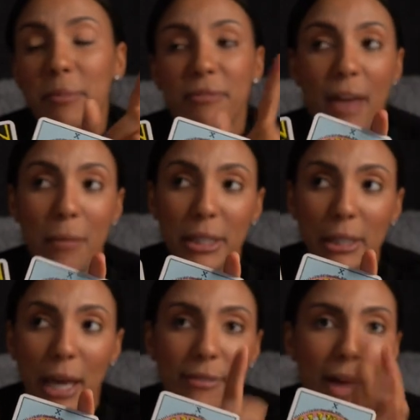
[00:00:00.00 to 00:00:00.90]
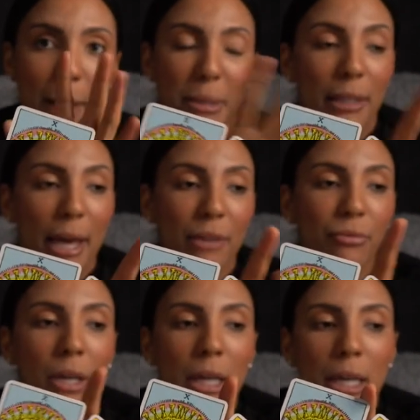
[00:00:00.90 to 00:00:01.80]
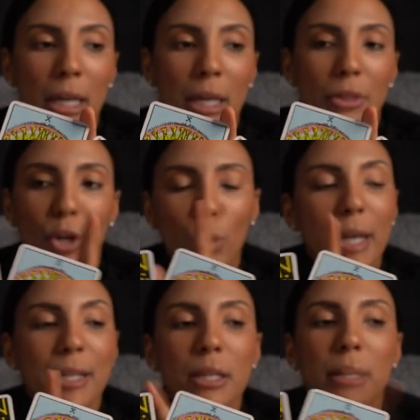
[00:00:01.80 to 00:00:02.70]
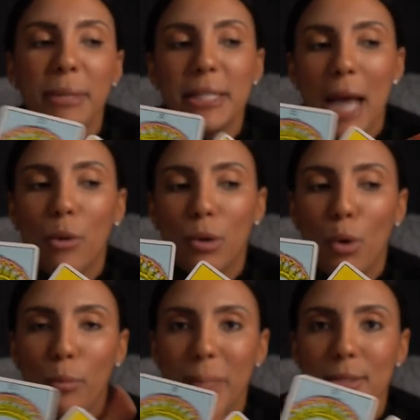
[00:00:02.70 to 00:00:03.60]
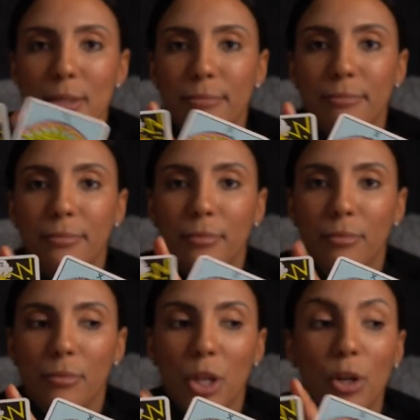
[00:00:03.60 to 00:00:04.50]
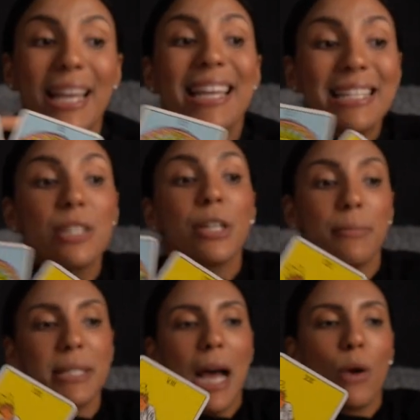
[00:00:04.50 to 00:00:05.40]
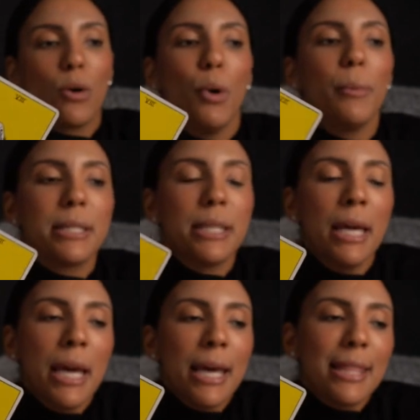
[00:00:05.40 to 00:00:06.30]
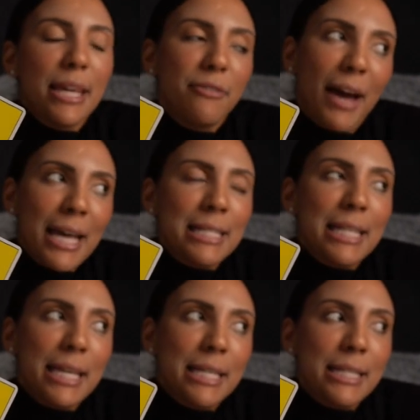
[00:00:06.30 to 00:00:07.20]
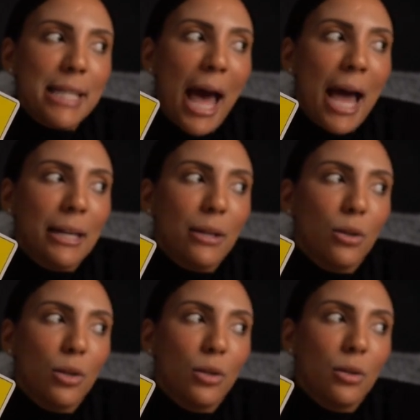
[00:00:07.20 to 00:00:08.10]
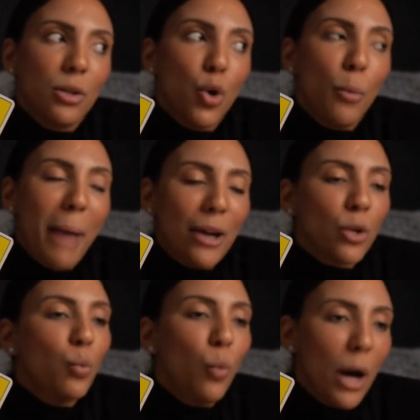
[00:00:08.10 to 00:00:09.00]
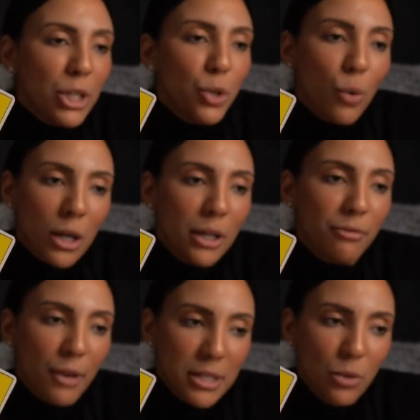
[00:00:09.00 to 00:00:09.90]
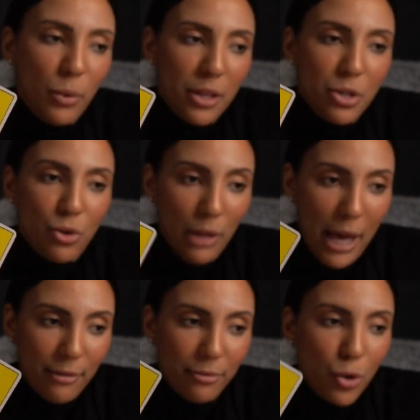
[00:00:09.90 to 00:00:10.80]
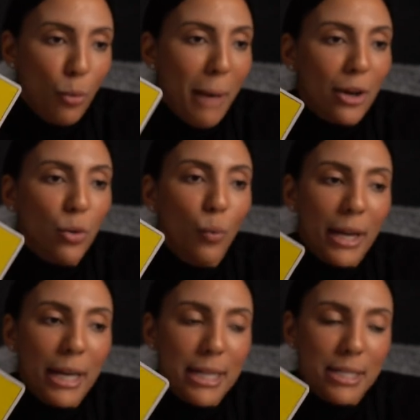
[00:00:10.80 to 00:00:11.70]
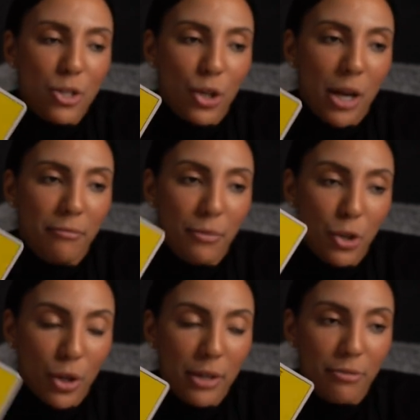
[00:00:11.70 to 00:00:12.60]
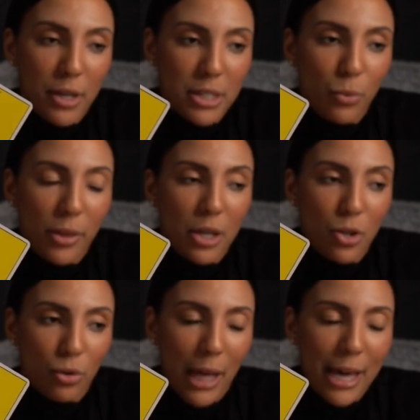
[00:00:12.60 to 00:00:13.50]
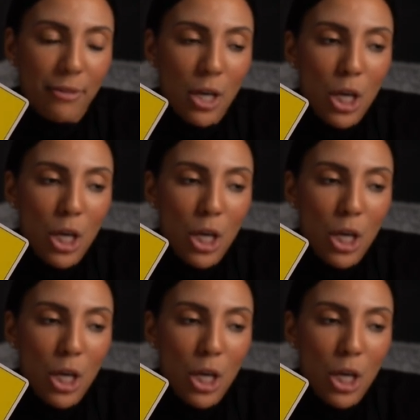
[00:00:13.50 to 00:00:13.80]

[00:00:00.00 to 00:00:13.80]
family life, happy life, there is going to be tower moments. There is going to be tower moments. The advice is that no matter what you are confronted with in your life, no matter what it is you're, com you're confronted with in your life,